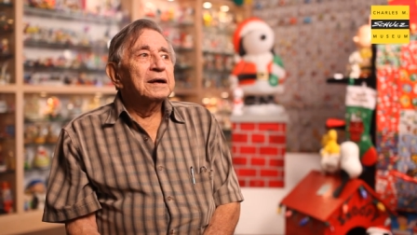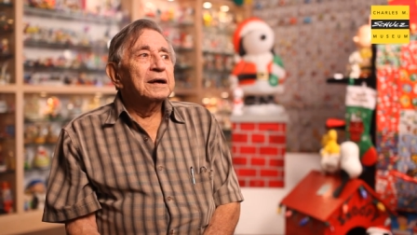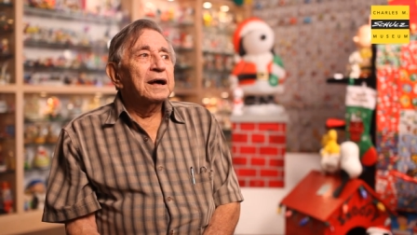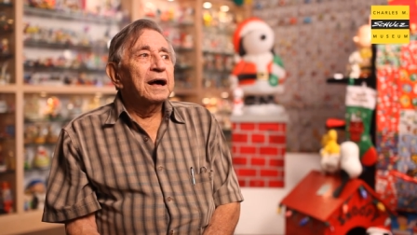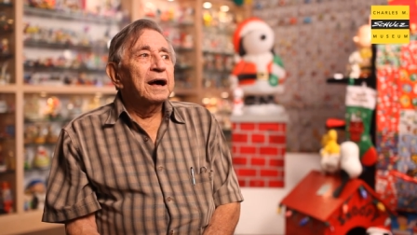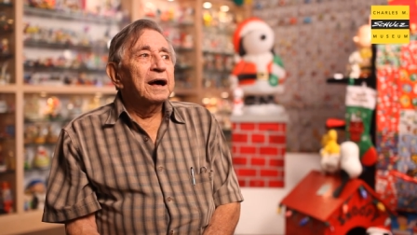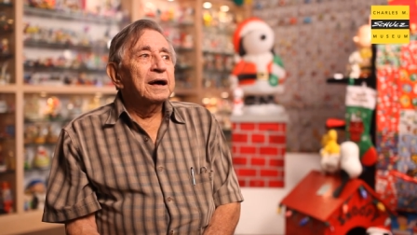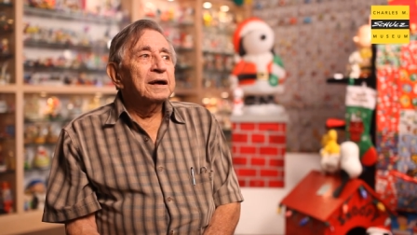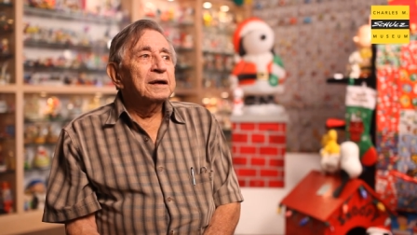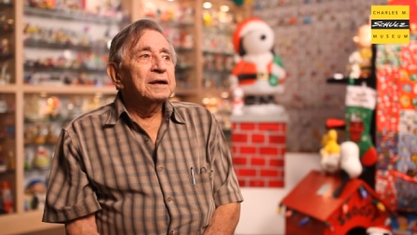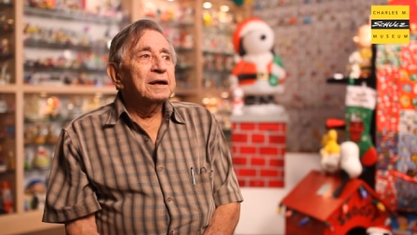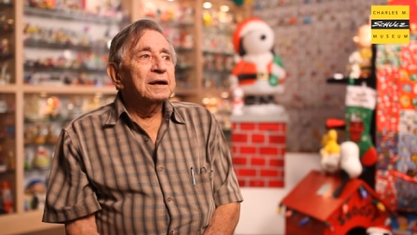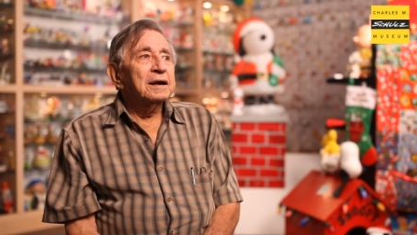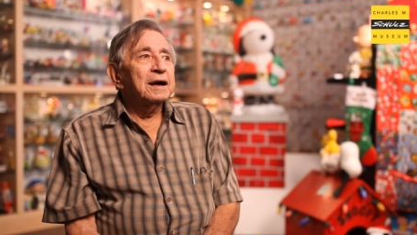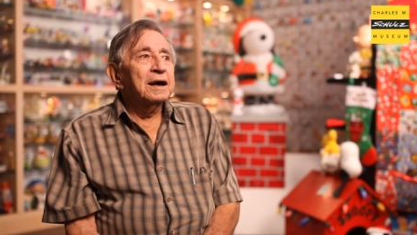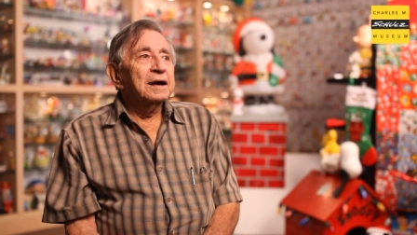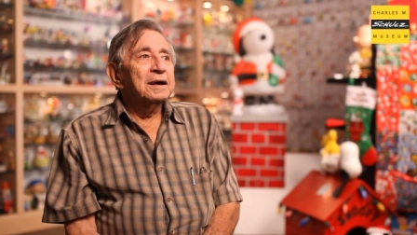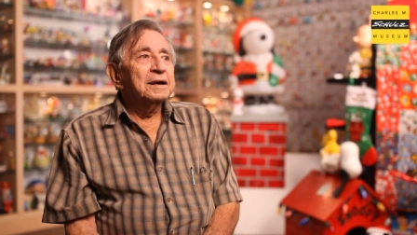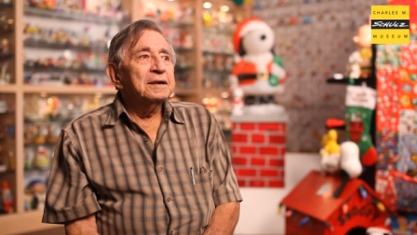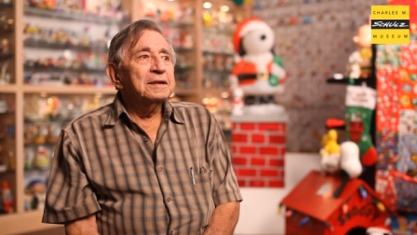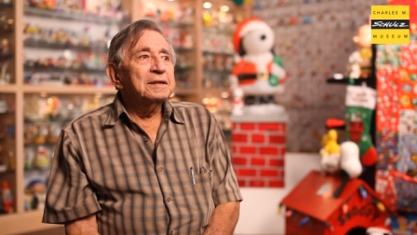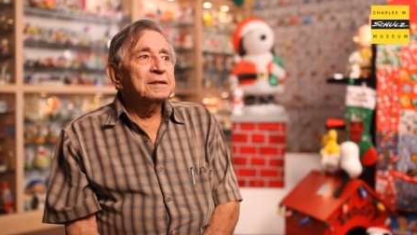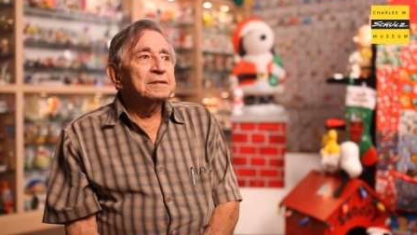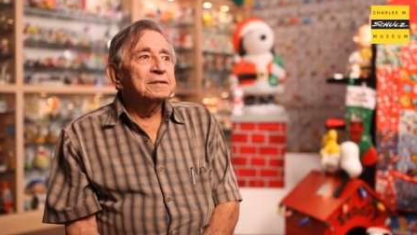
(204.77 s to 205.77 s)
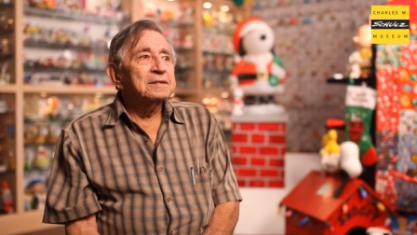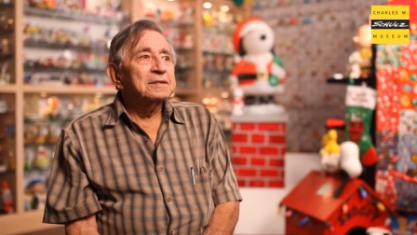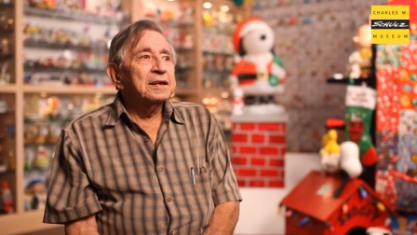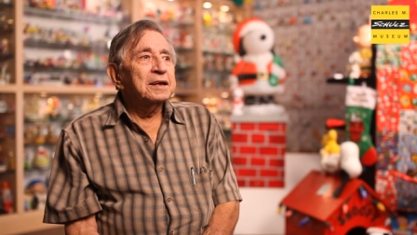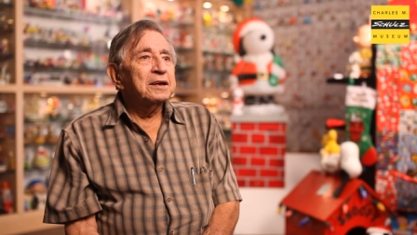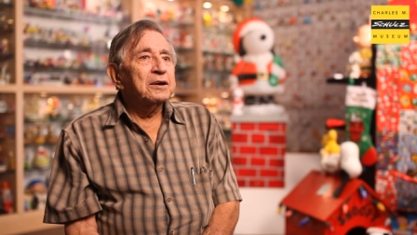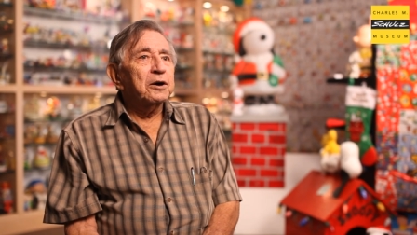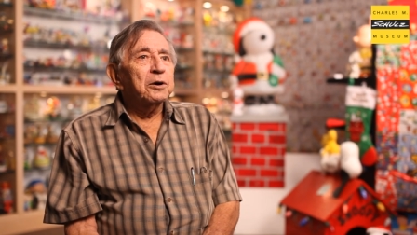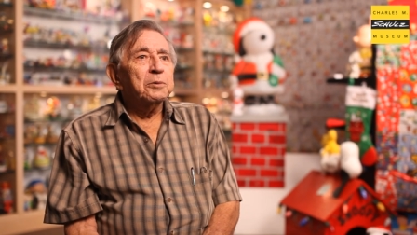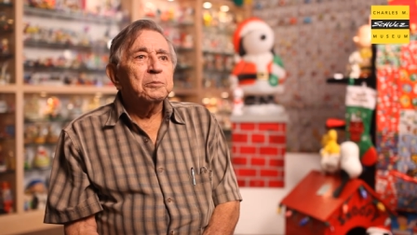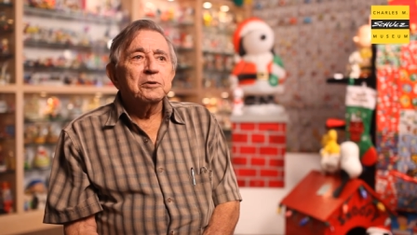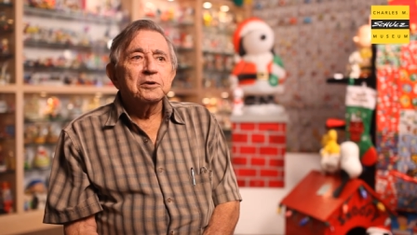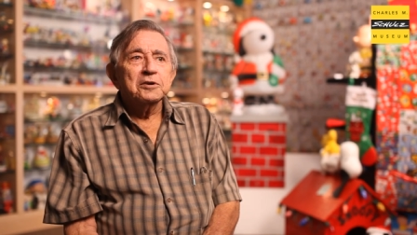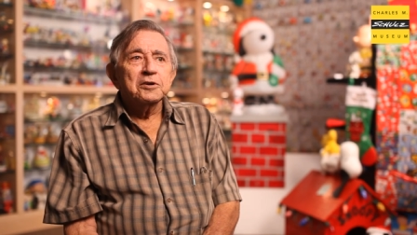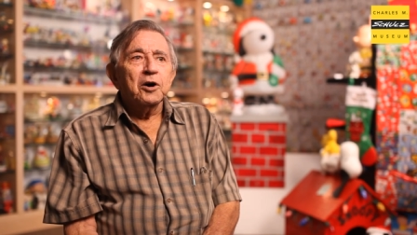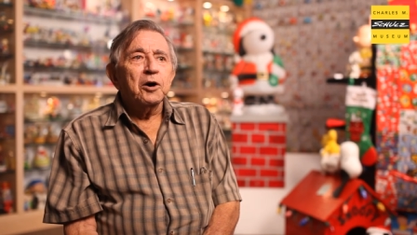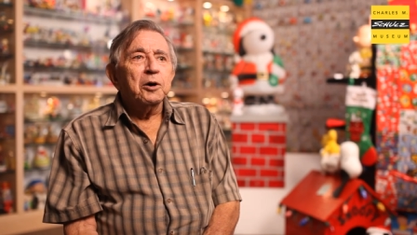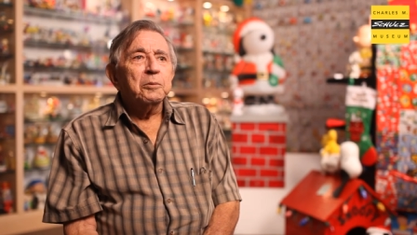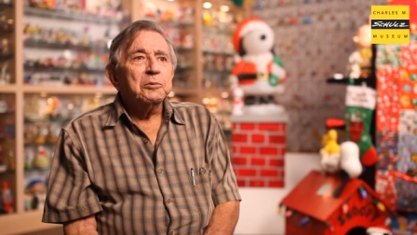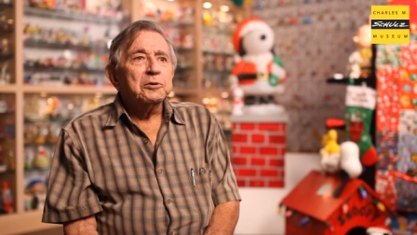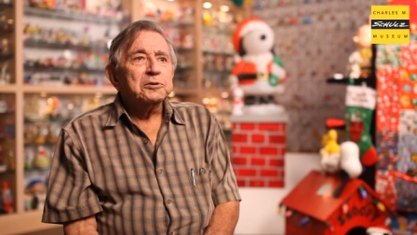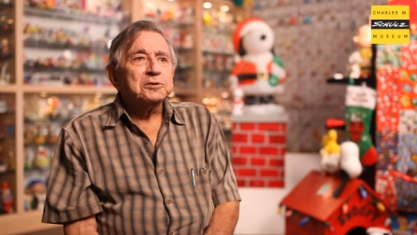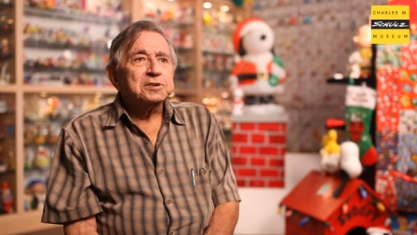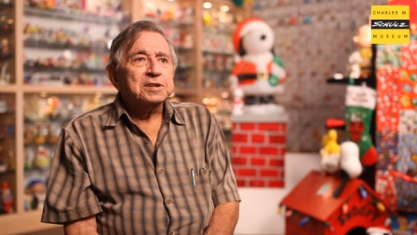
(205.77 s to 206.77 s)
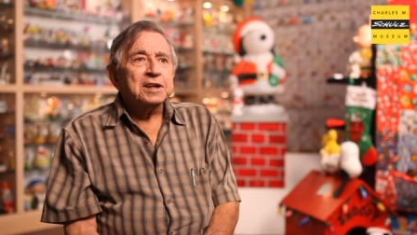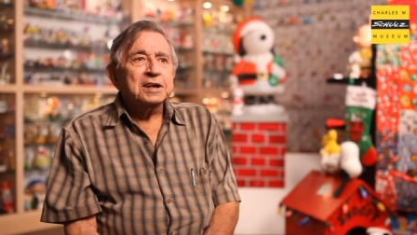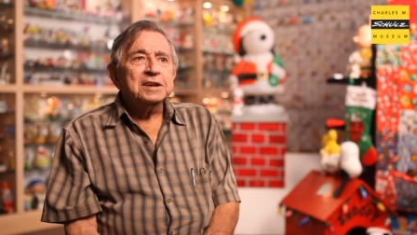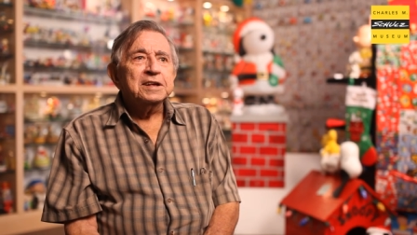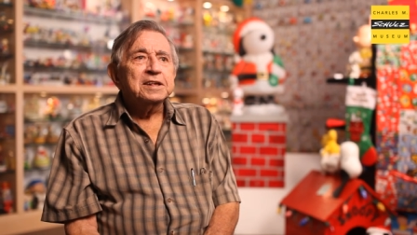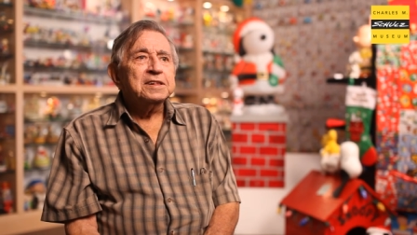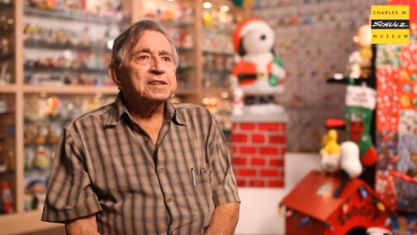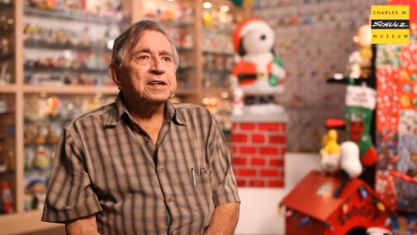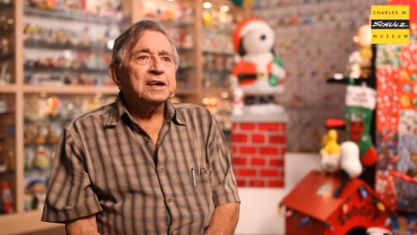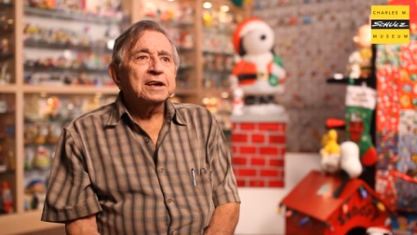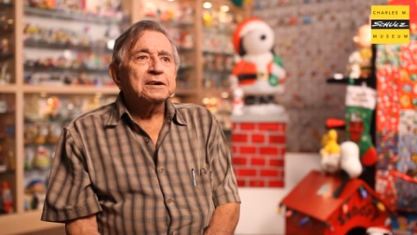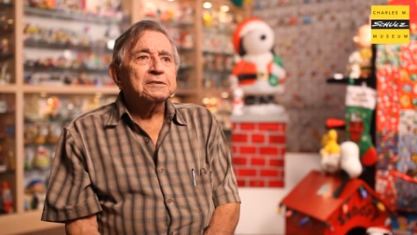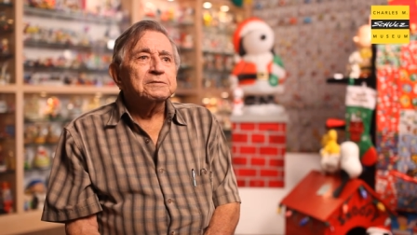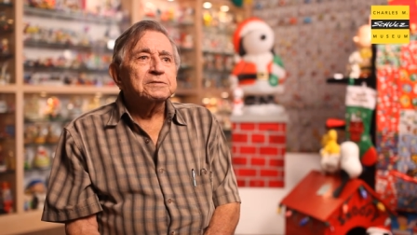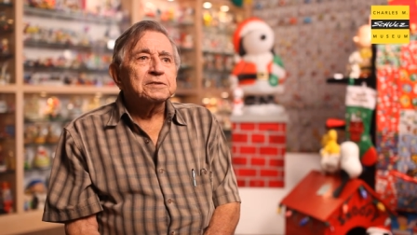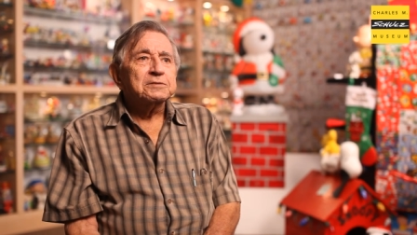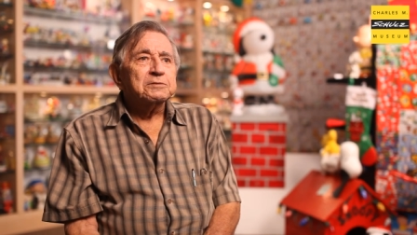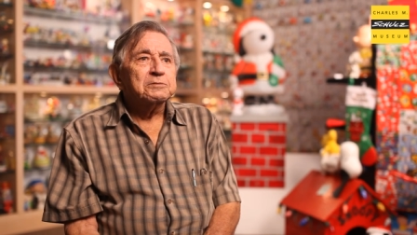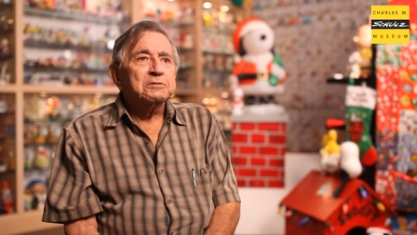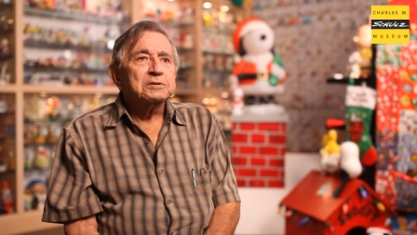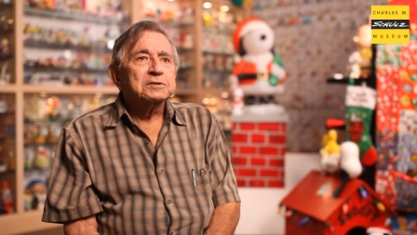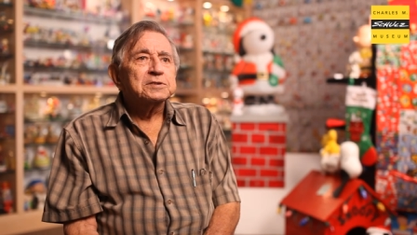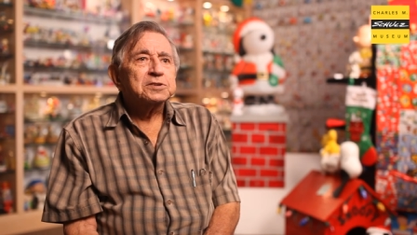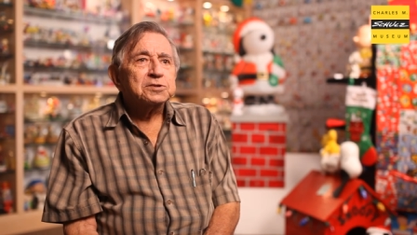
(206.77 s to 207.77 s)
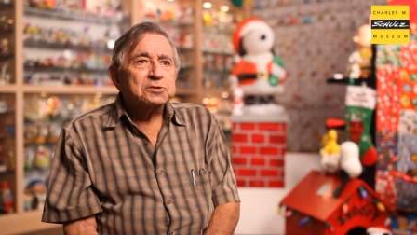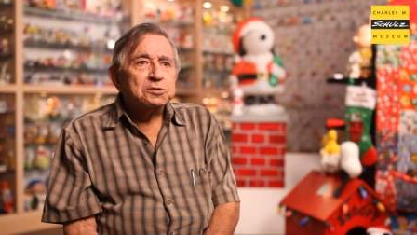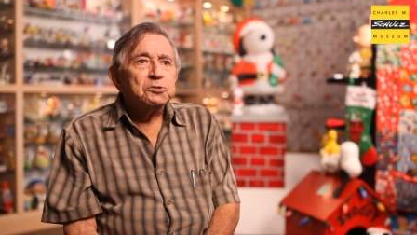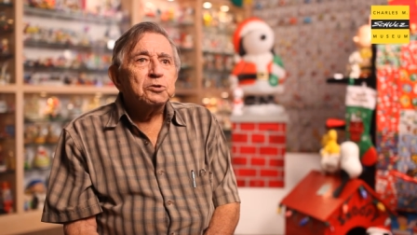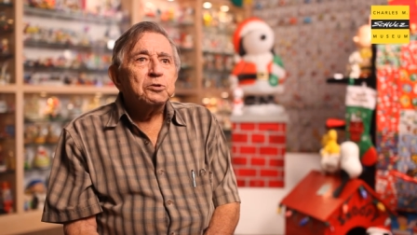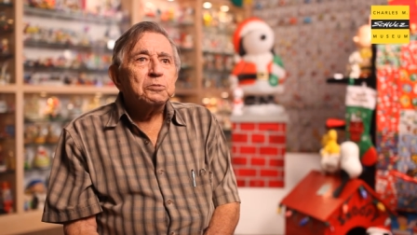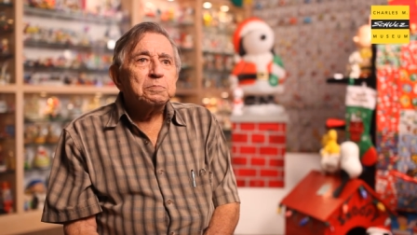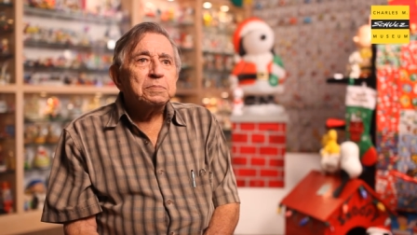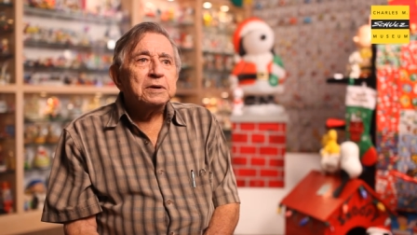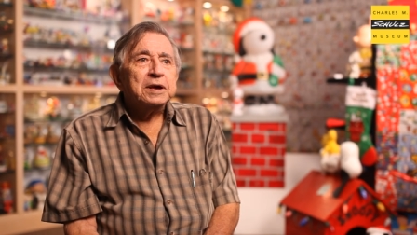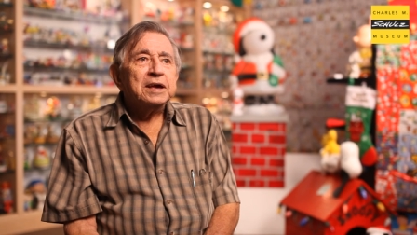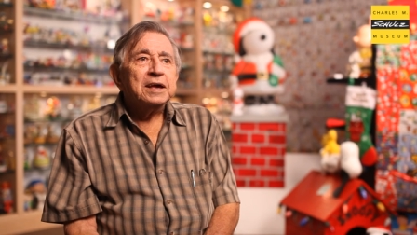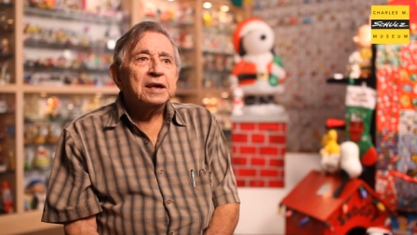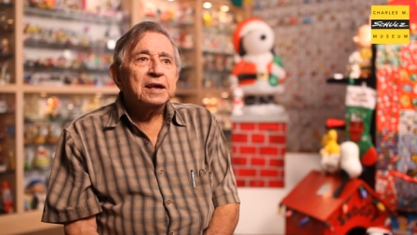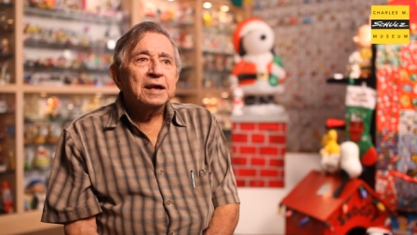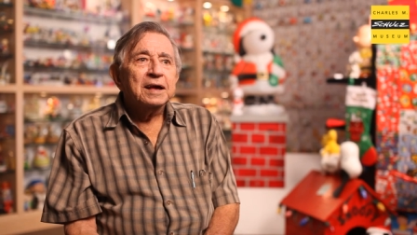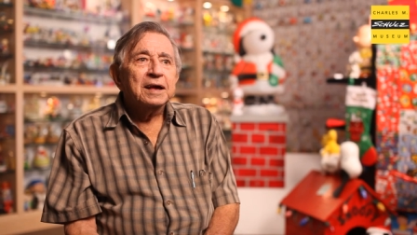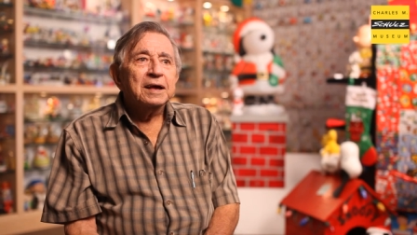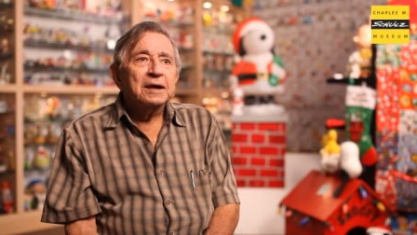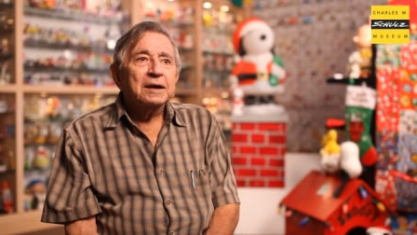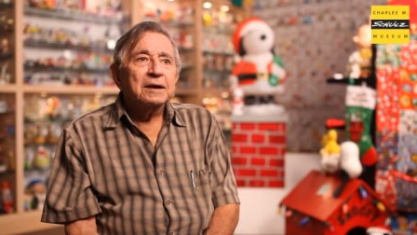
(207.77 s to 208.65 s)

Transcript: I, I think almost anything of, with Snoopy